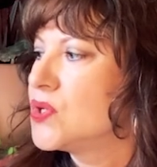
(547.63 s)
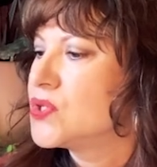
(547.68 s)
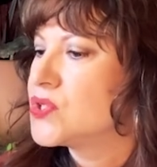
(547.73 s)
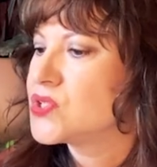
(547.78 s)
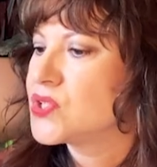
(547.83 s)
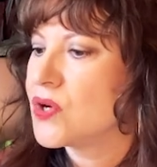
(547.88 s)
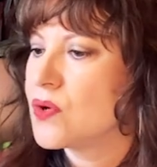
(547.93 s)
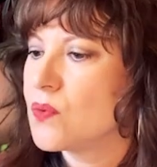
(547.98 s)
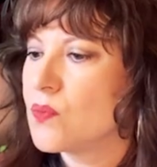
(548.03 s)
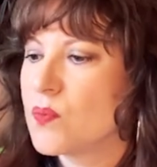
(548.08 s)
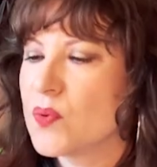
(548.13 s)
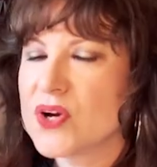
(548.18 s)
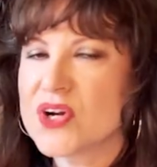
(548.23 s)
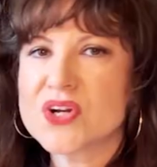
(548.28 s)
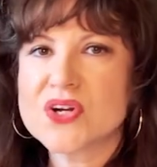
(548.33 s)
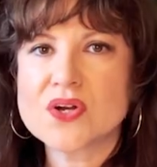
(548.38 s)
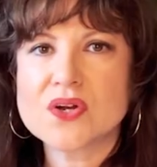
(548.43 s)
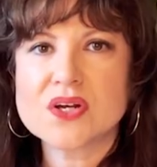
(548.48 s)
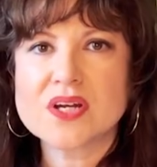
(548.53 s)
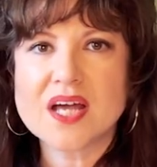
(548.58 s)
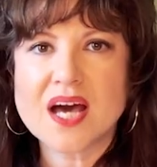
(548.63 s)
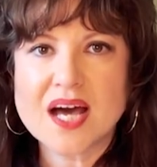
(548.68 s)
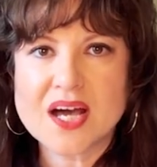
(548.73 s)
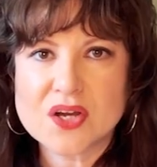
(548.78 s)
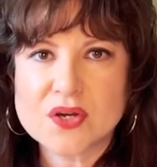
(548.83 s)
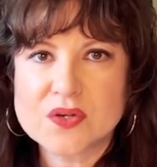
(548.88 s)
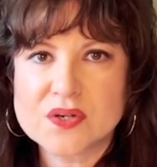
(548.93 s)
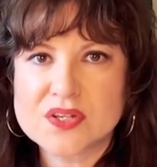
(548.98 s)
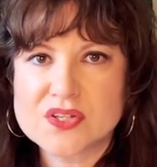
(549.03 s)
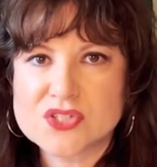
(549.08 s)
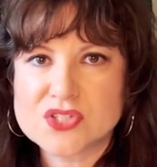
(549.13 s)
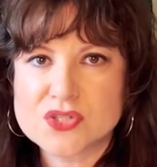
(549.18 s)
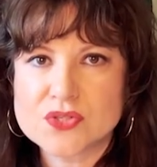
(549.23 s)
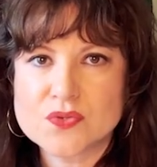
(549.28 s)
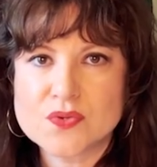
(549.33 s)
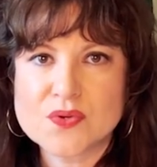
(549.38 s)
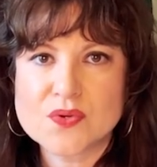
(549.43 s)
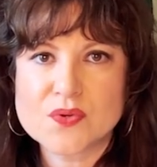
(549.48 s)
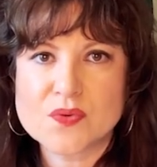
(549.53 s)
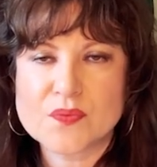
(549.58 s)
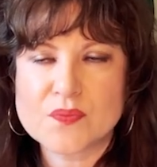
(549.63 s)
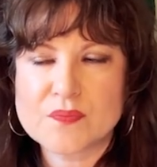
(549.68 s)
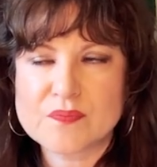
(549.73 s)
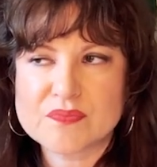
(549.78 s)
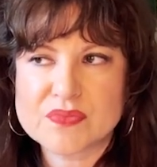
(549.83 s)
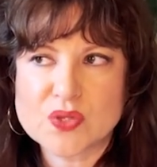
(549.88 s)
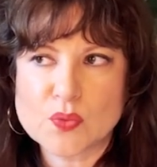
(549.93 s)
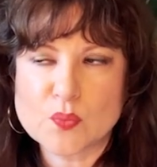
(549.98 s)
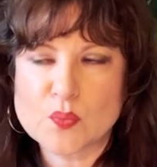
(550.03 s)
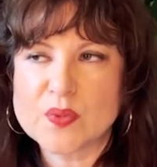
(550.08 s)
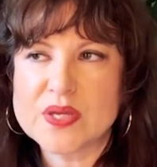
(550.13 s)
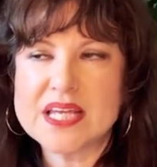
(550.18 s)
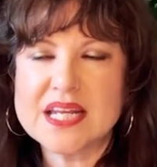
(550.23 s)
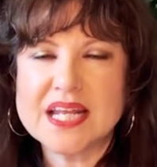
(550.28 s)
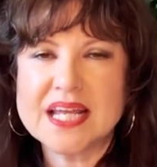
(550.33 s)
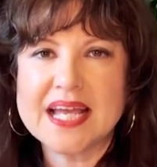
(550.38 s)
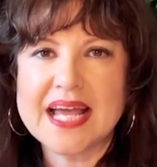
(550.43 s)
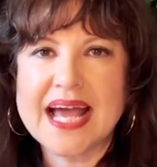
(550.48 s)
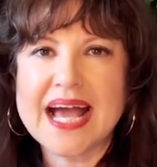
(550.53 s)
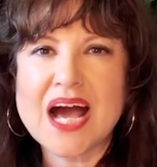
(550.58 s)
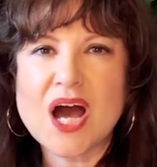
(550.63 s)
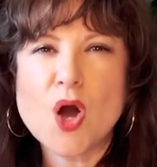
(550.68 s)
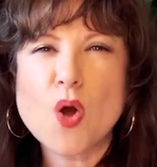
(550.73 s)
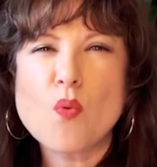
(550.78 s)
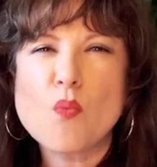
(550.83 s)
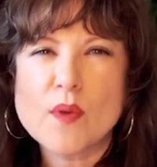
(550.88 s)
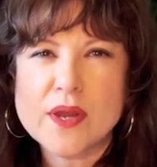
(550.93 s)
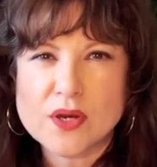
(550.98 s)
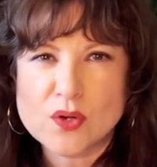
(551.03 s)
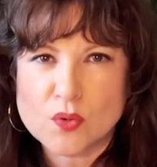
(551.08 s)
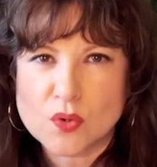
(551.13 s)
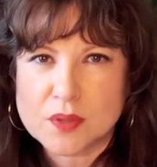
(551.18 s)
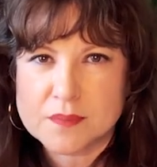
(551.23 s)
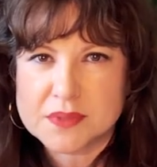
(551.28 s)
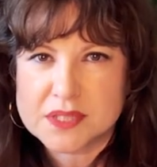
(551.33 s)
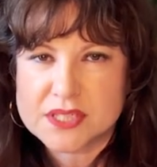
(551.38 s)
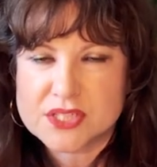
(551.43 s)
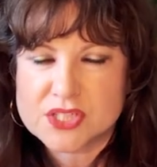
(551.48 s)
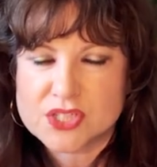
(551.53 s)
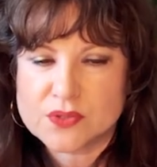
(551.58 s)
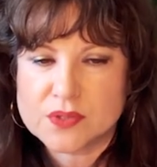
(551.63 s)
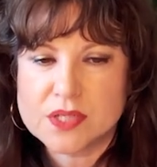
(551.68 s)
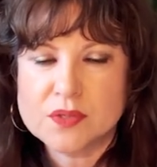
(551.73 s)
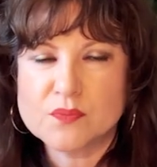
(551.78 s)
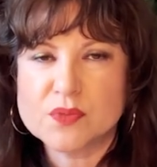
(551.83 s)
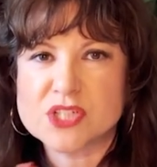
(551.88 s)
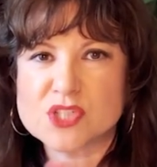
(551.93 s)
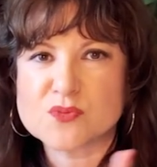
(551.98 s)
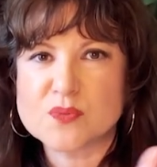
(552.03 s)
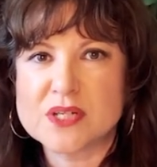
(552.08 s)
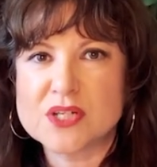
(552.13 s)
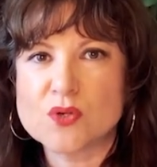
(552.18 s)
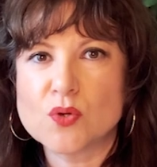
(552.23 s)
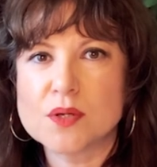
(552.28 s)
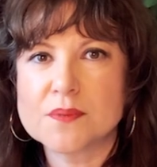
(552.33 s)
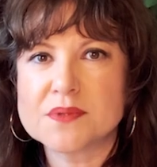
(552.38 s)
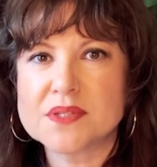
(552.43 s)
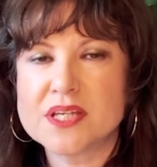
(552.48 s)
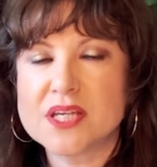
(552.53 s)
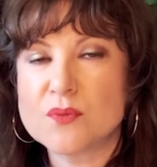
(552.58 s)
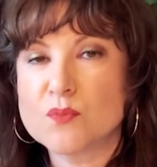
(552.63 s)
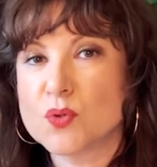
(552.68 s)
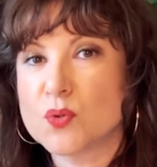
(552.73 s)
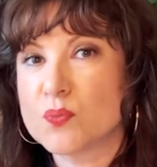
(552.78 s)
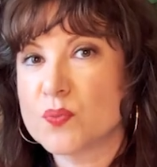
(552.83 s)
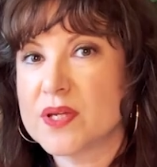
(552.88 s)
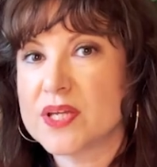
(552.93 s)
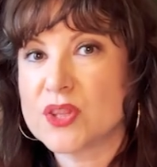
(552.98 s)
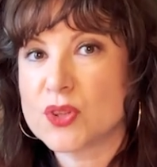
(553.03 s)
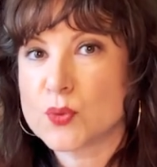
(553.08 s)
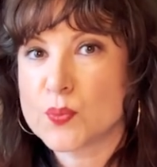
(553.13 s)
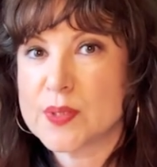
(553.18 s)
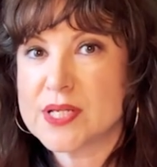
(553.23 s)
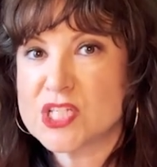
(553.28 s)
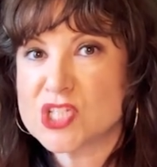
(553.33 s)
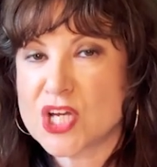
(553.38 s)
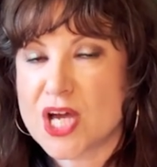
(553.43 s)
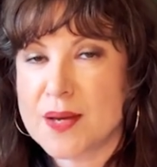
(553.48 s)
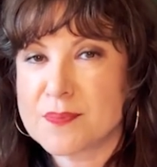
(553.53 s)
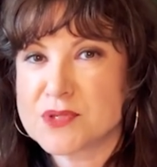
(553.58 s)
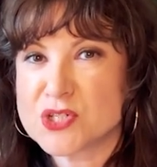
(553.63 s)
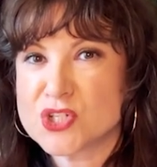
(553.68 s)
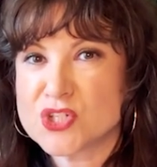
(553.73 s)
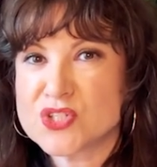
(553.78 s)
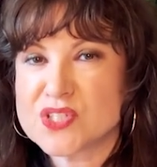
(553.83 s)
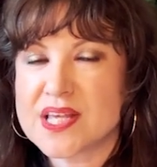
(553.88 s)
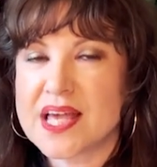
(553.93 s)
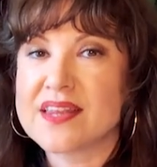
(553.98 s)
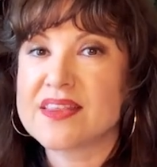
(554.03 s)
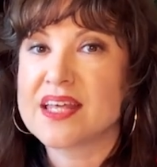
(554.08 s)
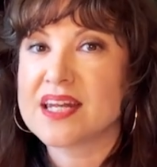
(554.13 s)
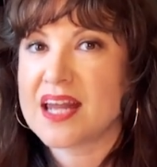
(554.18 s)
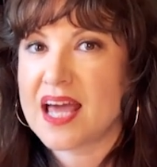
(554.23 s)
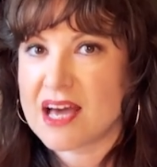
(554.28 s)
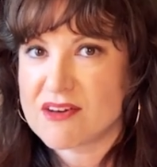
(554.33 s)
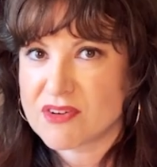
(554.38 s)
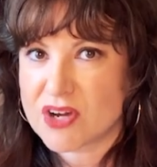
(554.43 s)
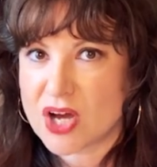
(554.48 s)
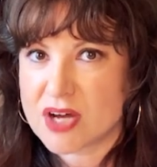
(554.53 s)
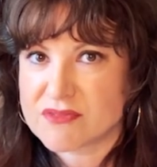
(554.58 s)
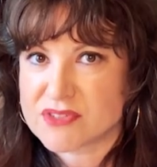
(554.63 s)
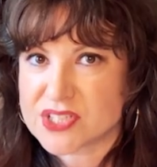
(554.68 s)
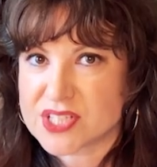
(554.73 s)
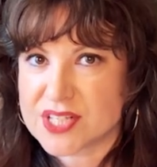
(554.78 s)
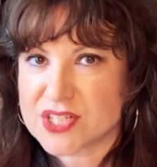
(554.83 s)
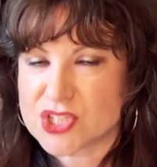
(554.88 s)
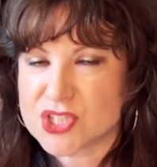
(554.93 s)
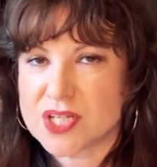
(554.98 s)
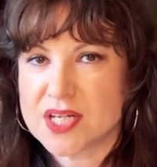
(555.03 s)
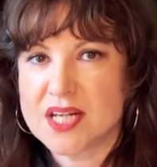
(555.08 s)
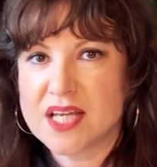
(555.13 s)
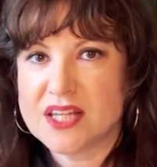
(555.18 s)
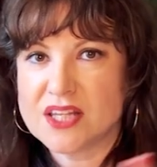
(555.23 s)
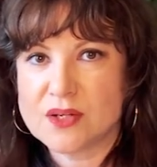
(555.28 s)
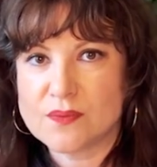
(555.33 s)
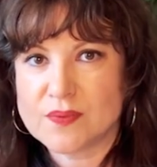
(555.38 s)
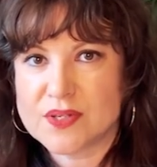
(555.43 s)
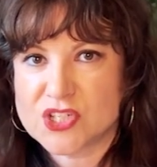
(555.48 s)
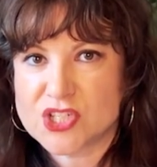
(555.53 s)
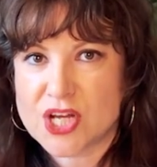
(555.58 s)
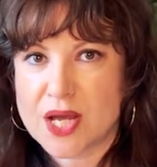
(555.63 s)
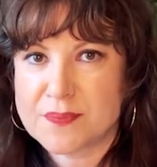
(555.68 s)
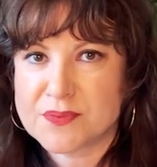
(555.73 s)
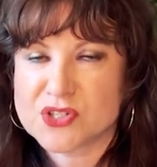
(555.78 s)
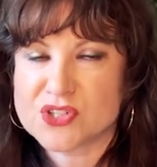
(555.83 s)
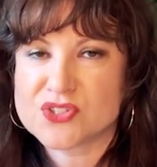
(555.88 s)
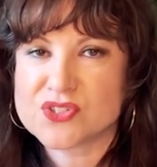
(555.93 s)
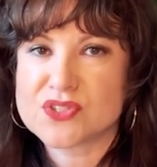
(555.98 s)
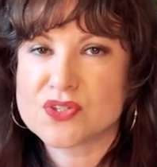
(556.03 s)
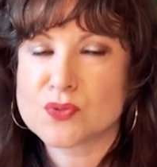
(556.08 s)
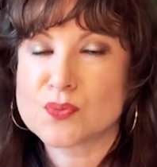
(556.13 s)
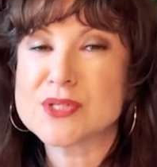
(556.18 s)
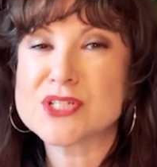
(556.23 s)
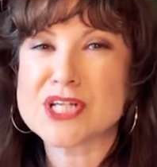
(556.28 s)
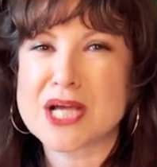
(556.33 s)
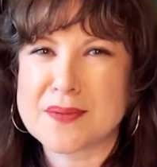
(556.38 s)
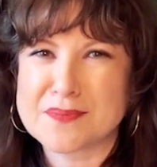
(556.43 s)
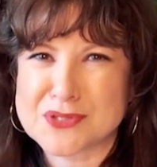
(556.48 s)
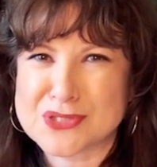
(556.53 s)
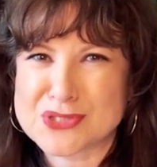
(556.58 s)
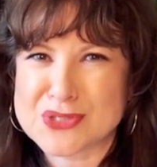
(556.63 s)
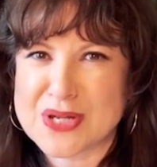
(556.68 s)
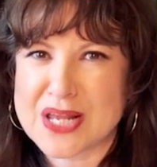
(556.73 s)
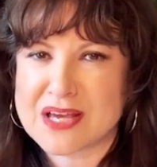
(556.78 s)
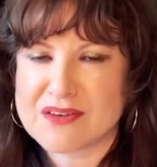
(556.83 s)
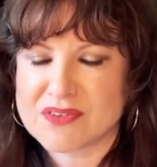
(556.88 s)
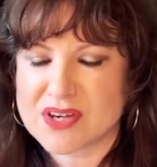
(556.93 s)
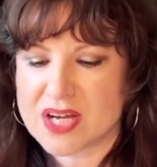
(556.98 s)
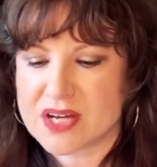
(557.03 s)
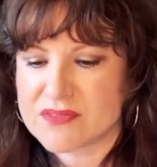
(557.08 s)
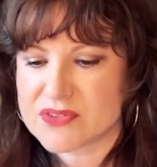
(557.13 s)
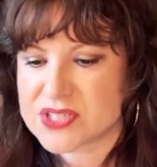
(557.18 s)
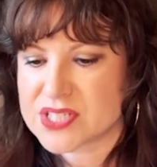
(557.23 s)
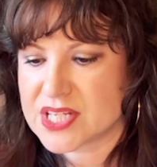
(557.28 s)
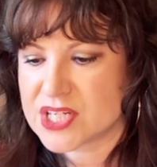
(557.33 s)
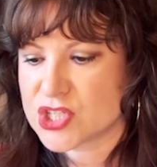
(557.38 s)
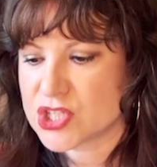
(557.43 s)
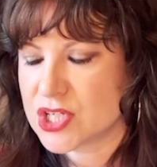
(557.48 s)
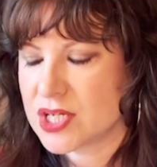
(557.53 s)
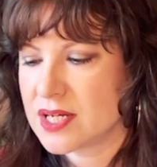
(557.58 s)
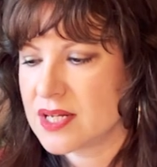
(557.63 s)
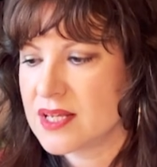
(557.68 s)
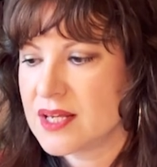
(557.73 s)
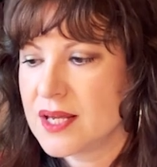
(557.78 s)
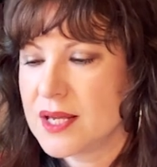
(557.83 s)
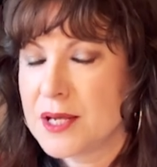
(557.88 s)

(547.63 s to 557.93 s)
So we're not going to do the reading how we normally do it, which we normally will read 3 chapters and then have a conversation, and then read 3 chapters and have a conversation.